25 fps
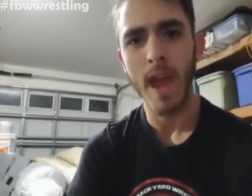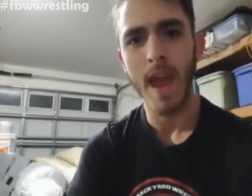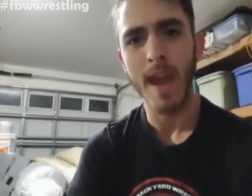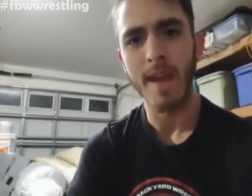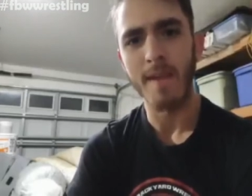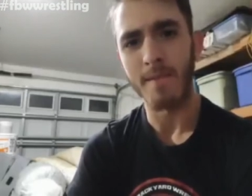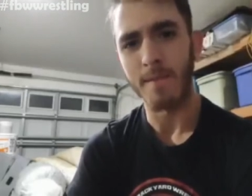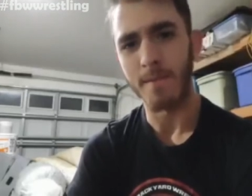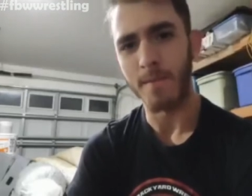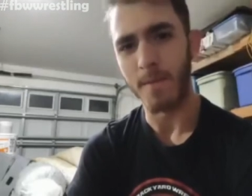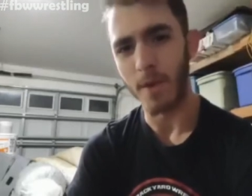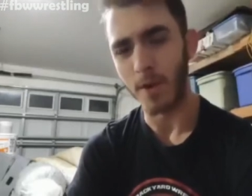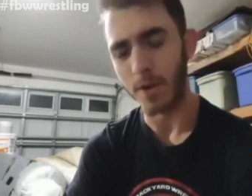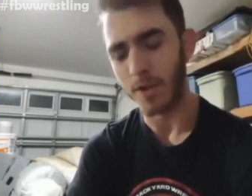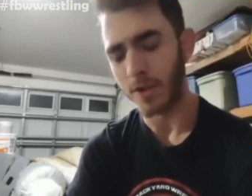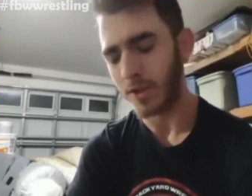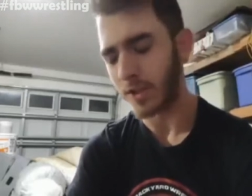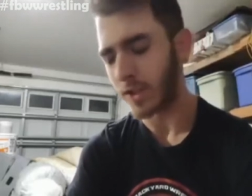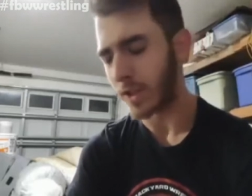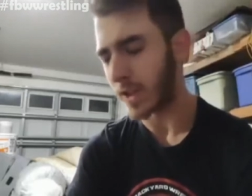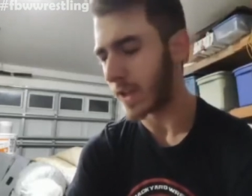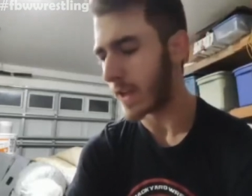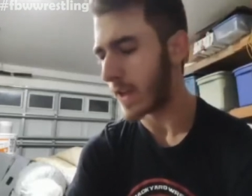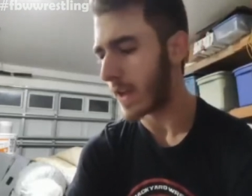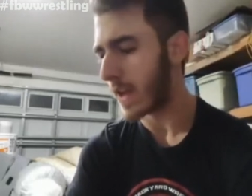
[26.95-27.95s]
And
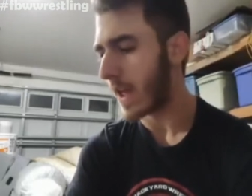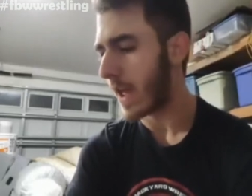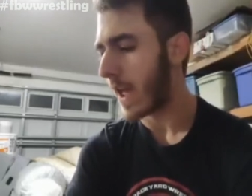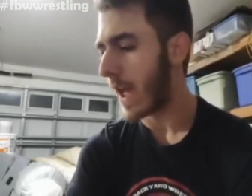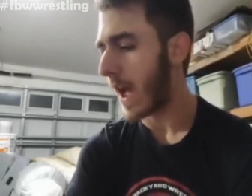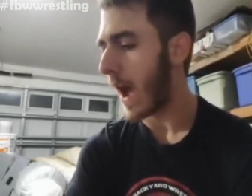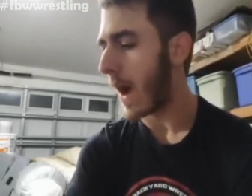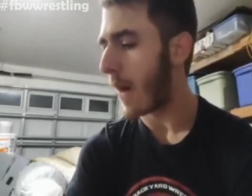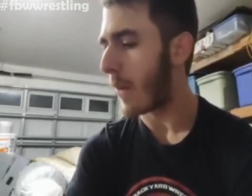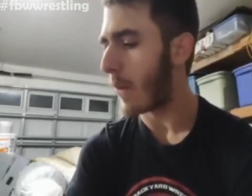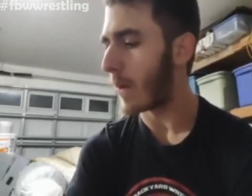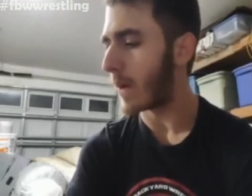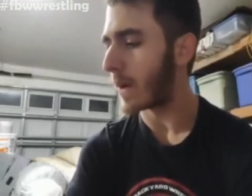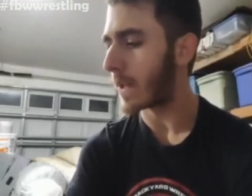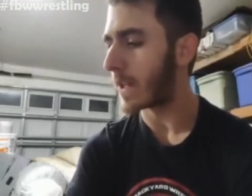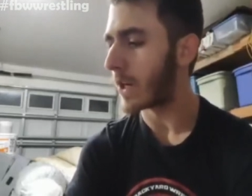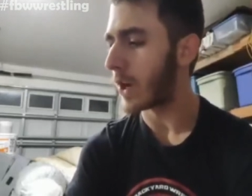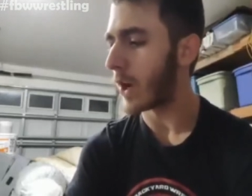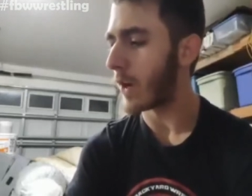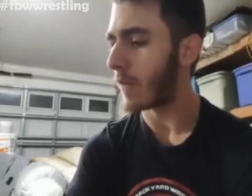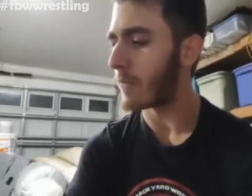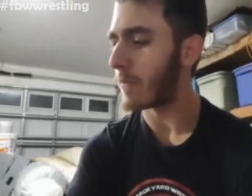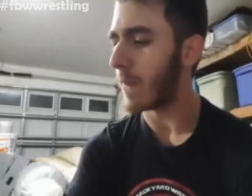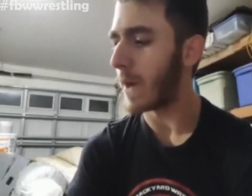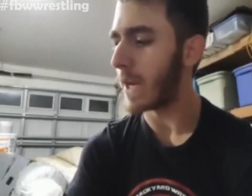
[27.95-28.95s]
first, I want to get
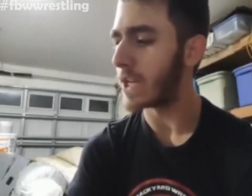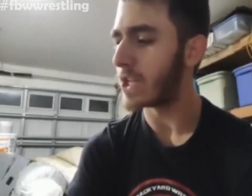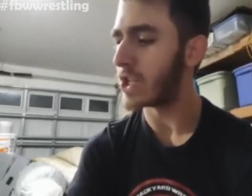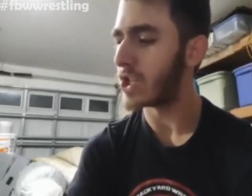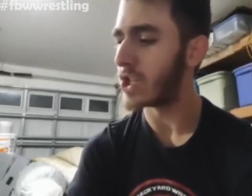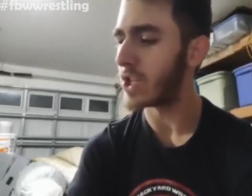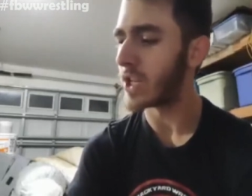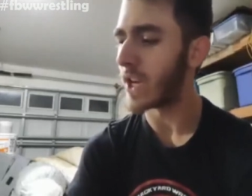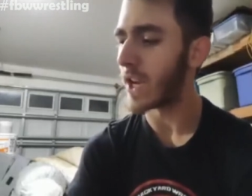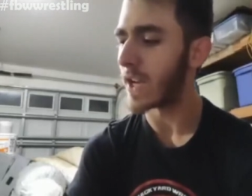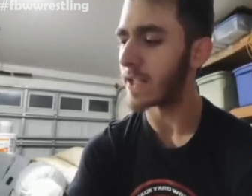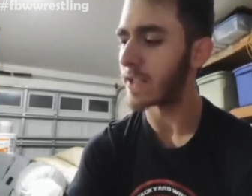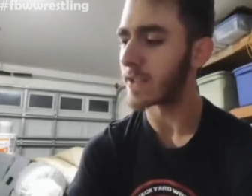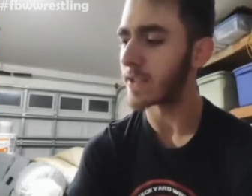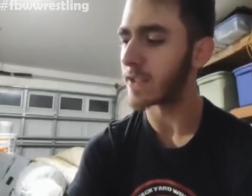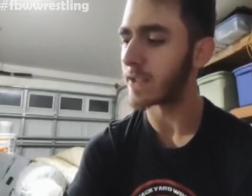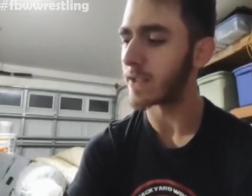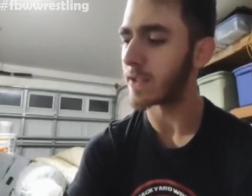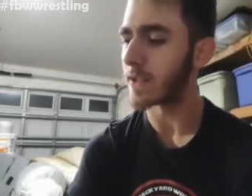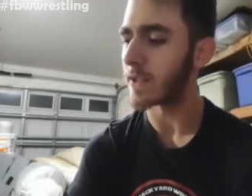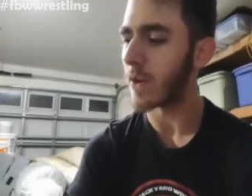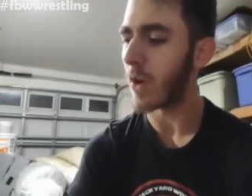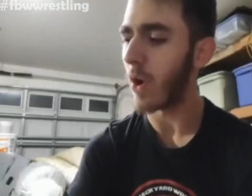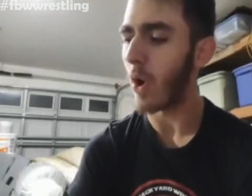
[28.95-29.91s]
off my chest.